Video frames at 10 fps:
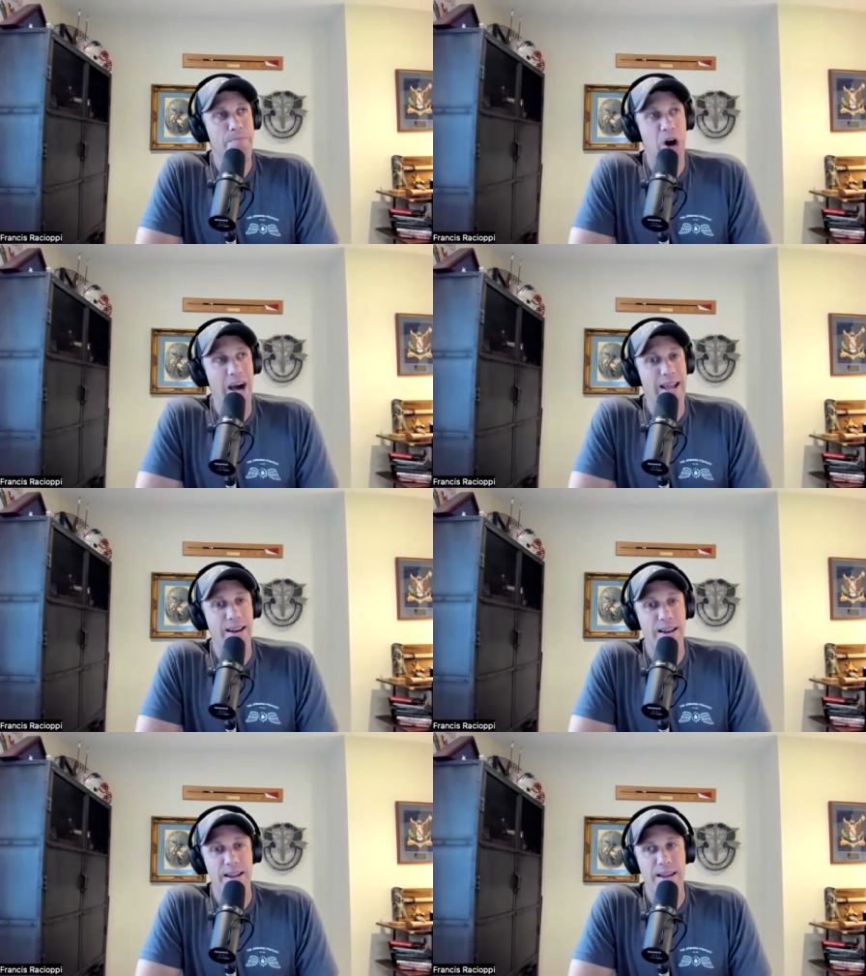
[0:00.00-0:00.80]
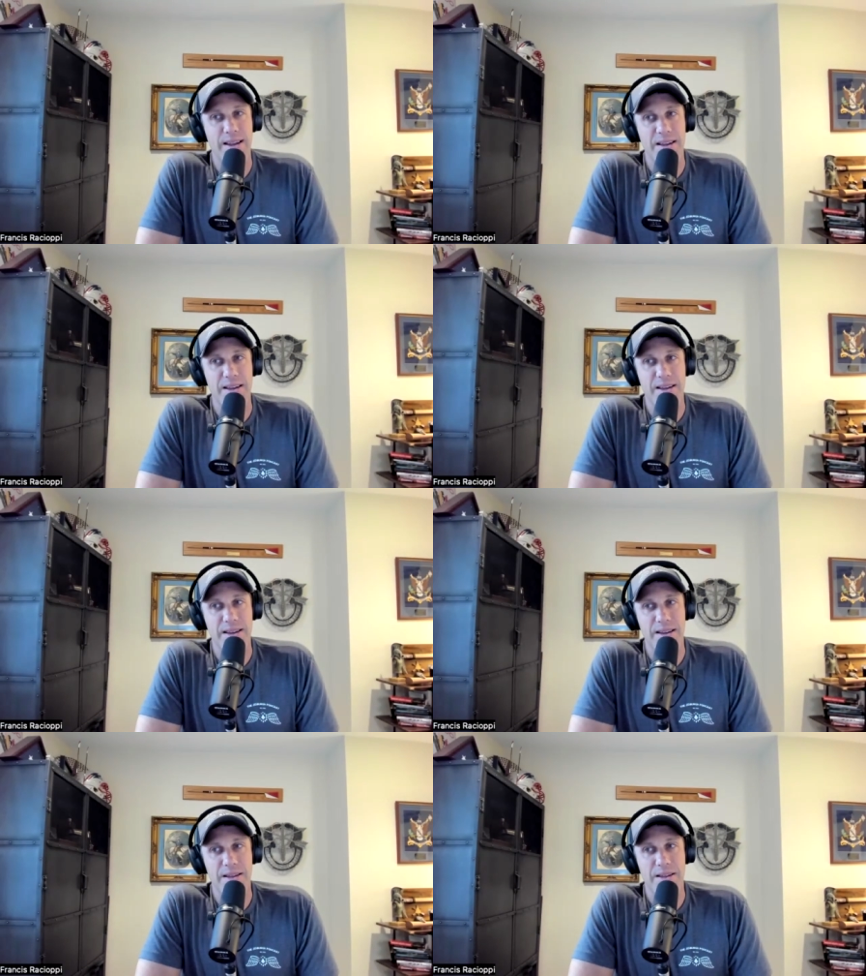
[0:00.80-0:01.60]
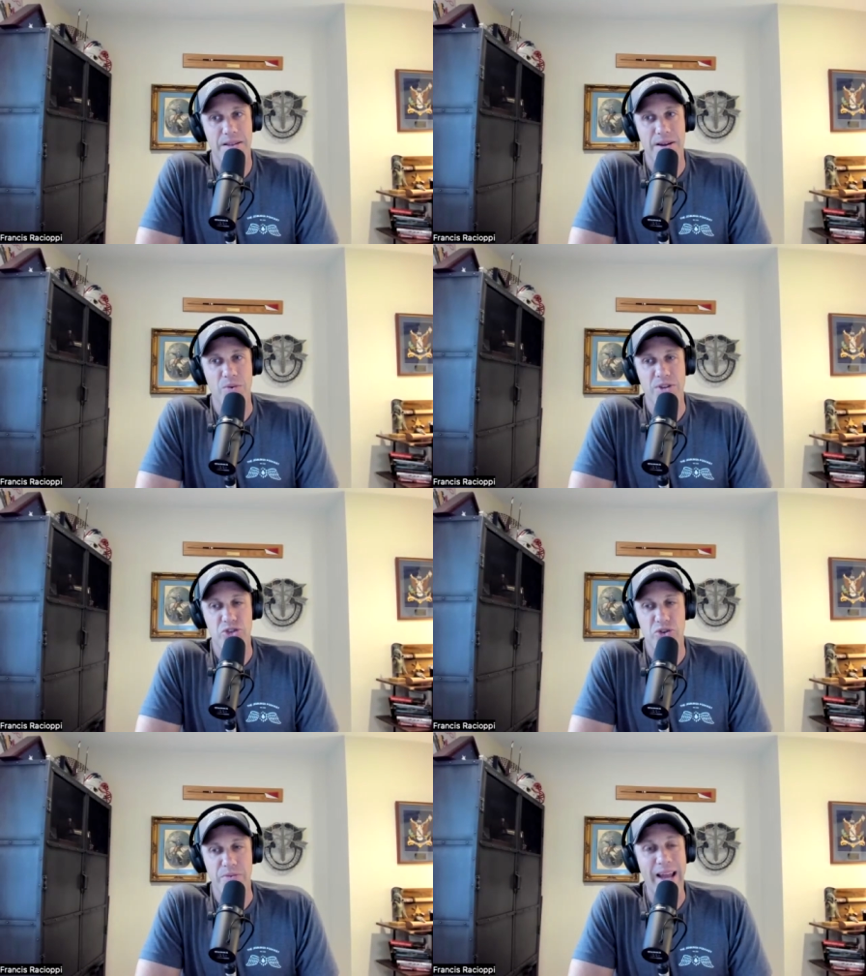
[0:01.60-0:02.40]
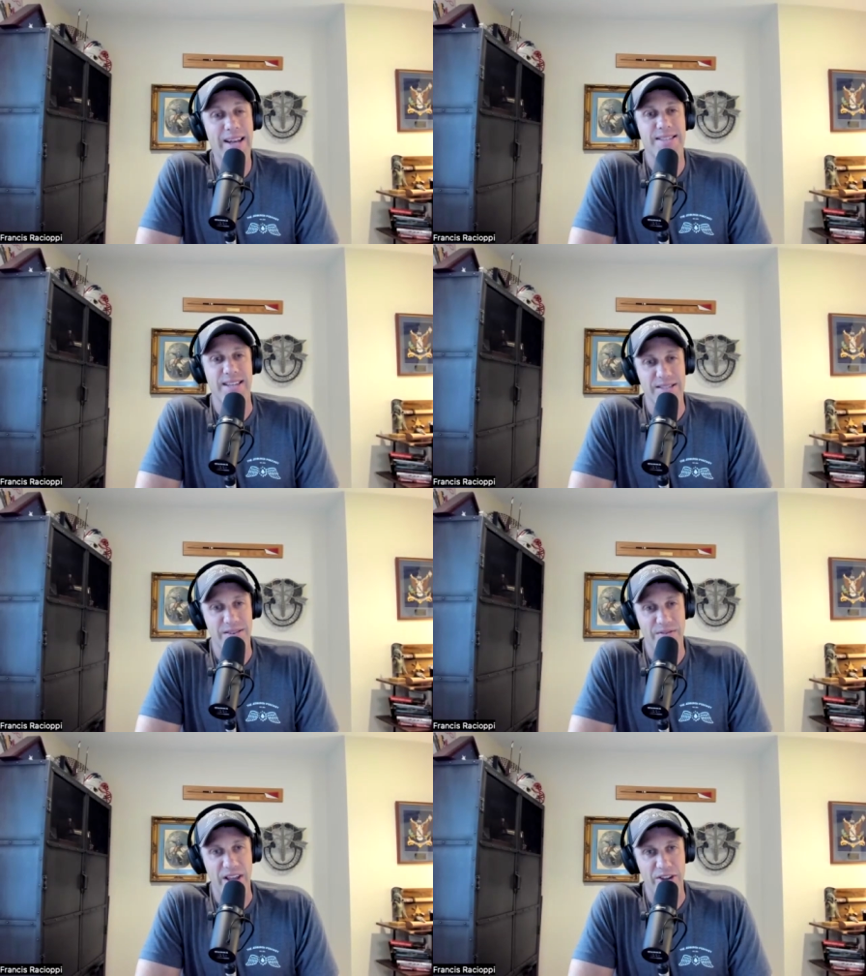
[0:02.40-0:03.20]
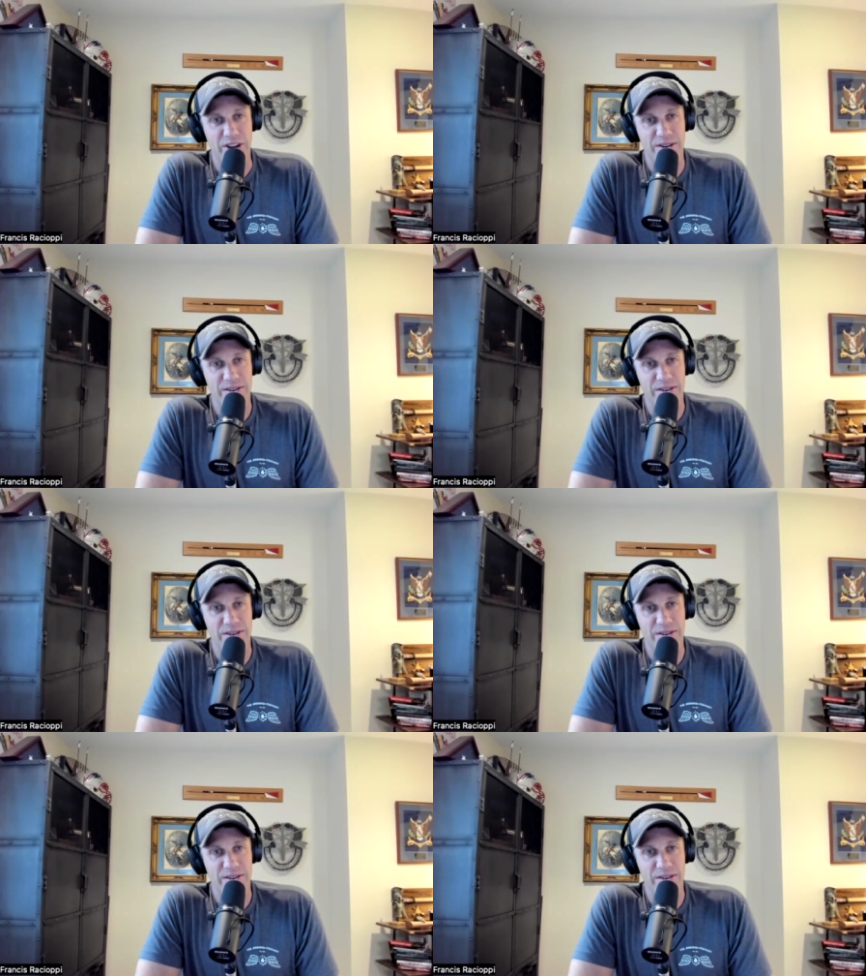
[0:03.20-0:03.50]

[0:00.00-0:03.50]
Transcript: but there was a tremendous sense of failure.